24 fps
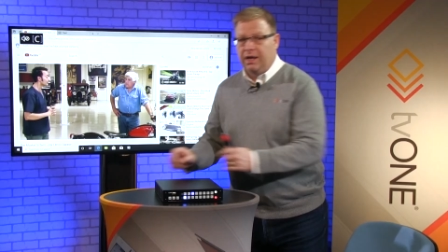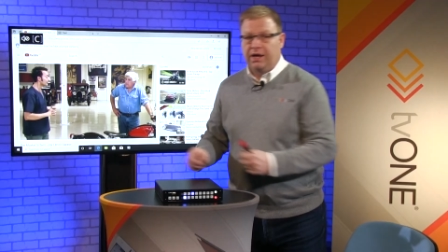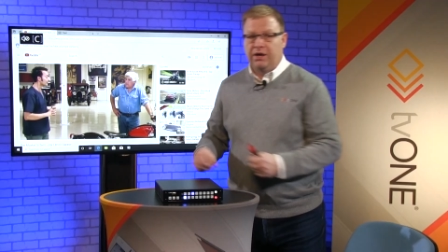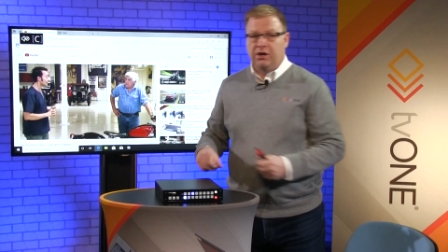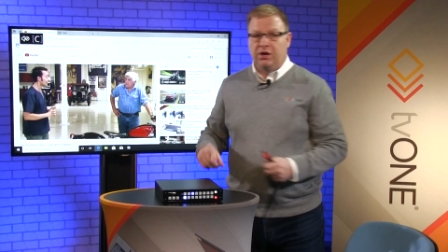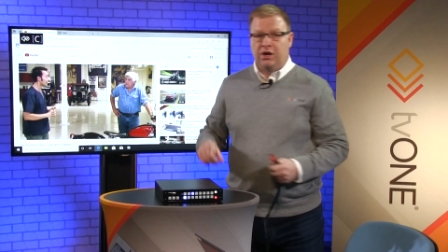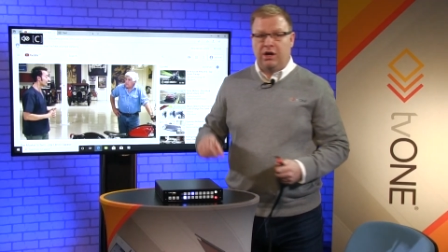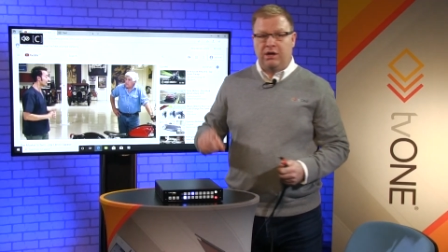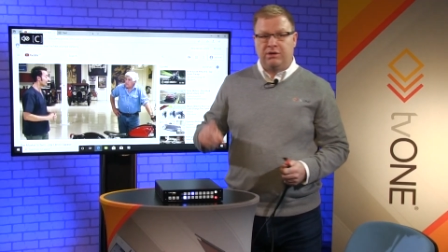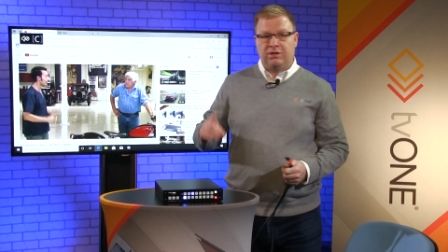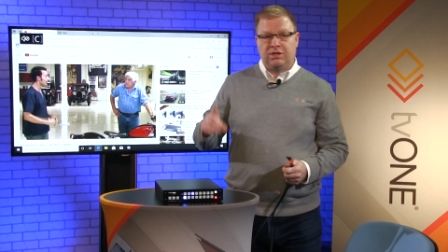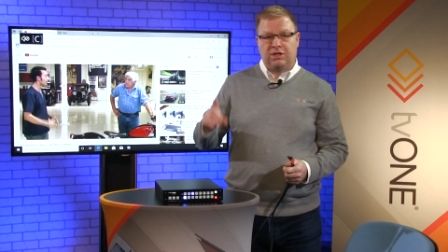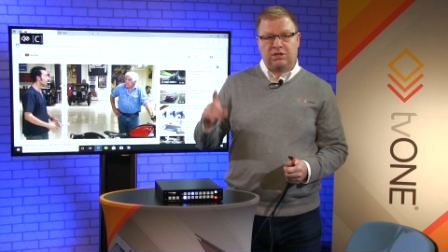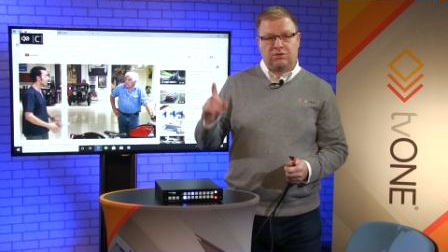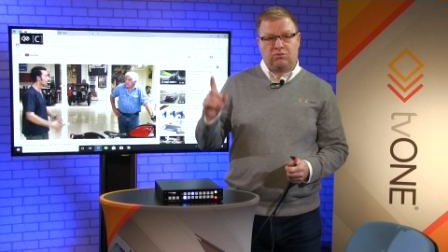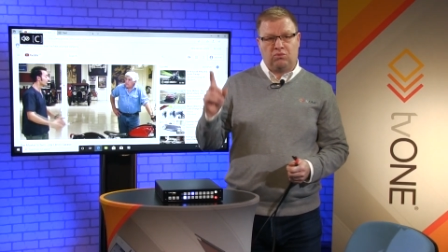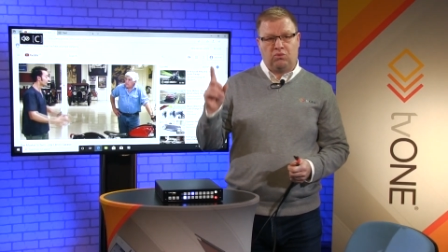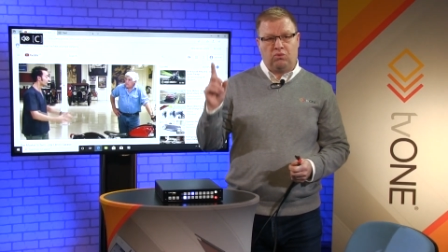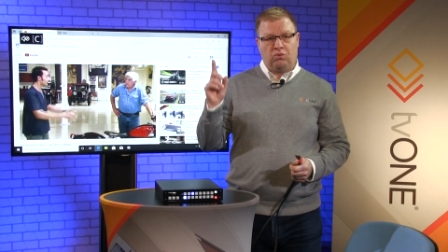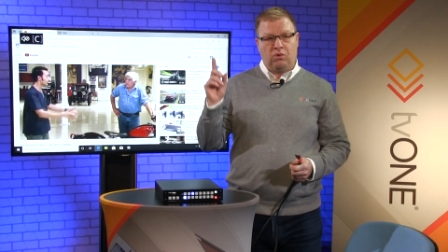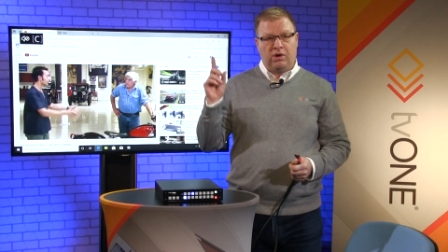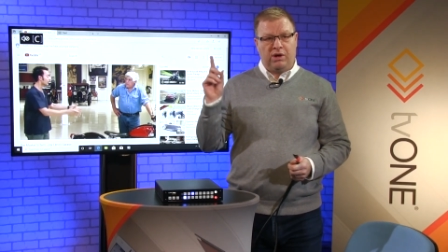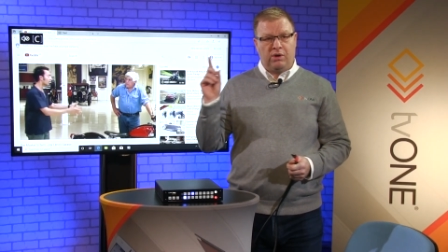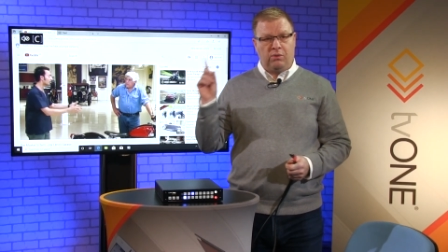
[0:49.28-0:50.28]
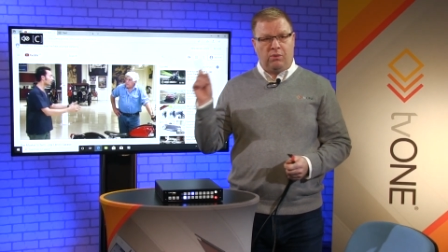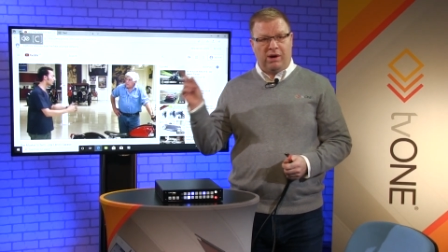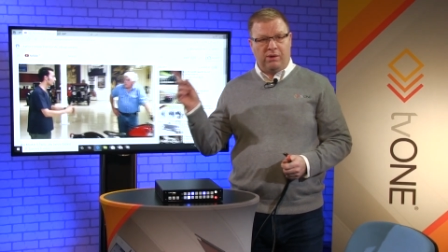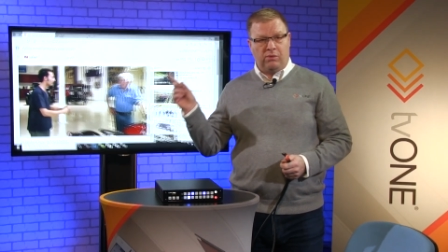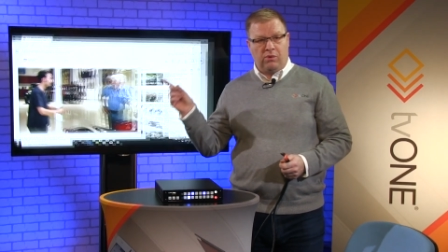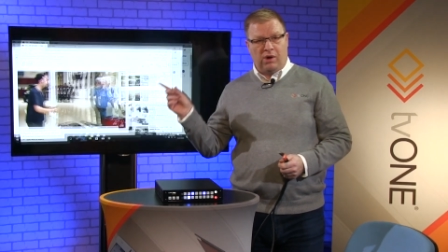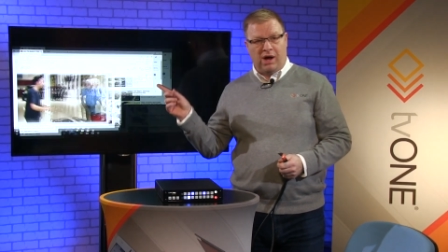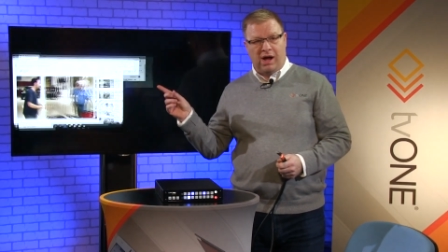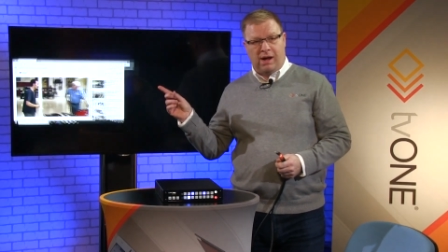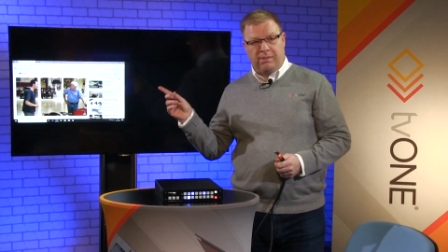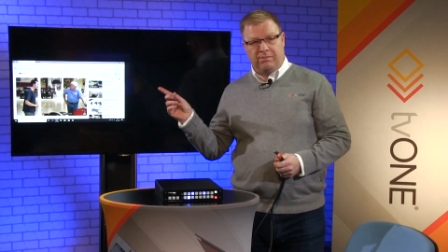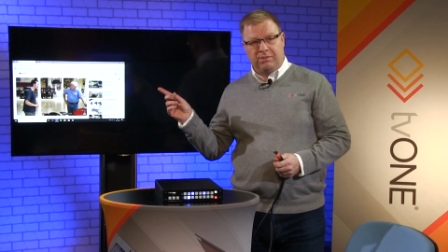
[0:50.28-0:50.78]
And you'll notice right away
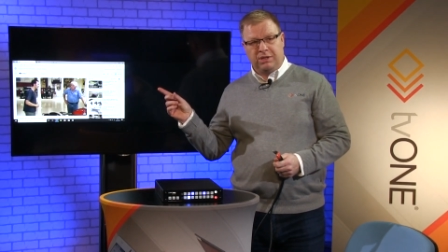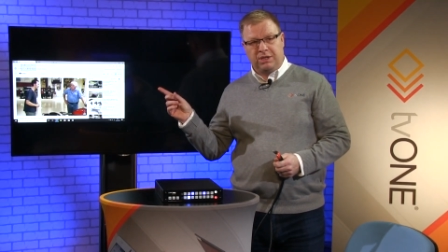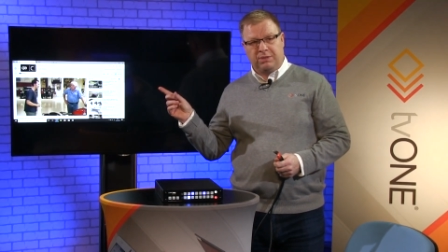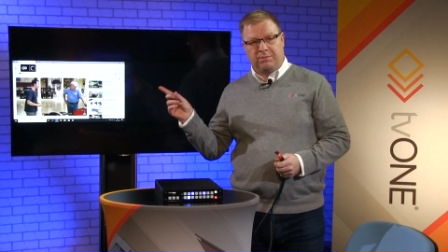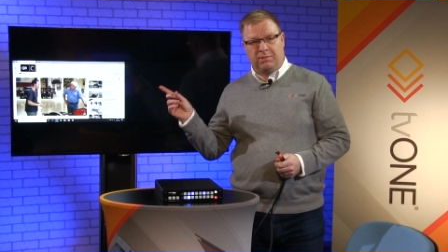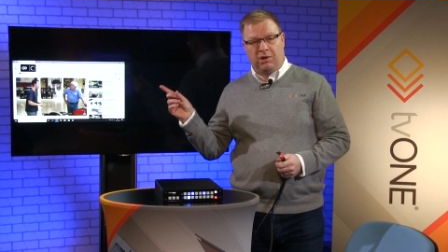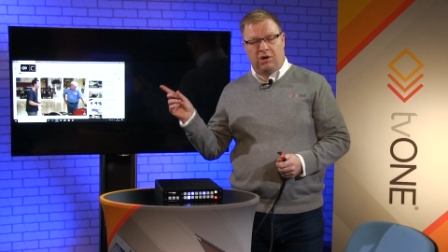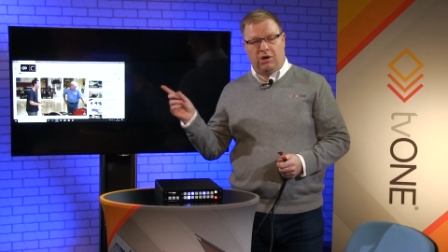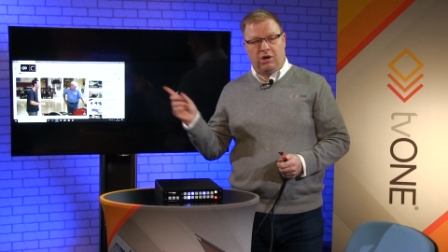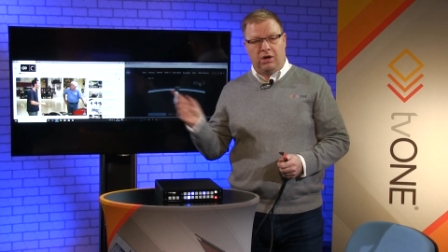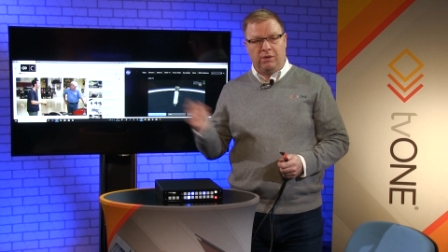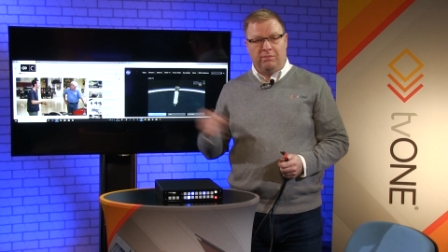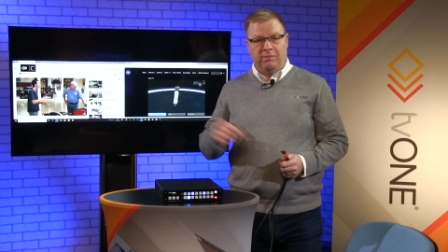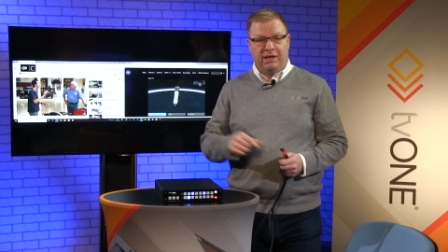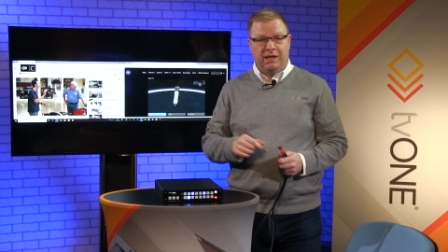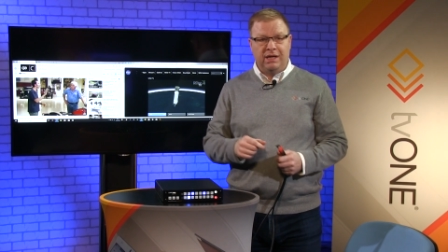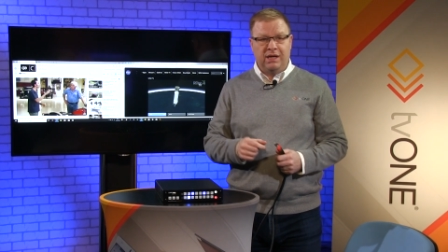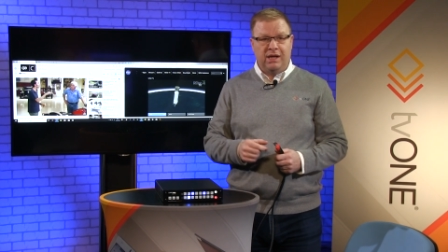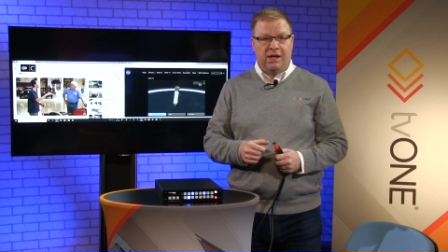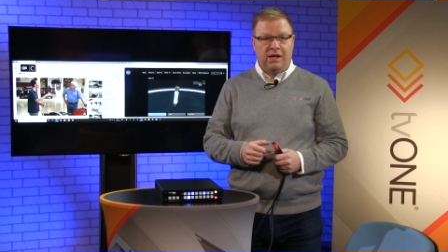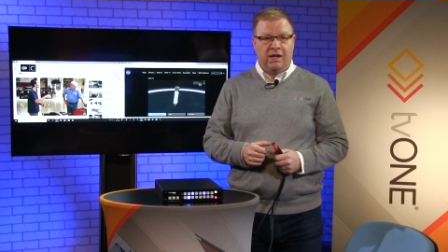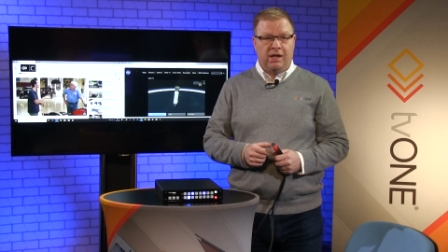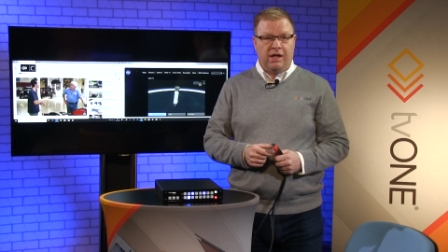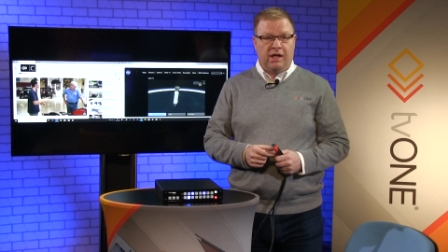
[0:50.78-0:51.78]
what happens behind me.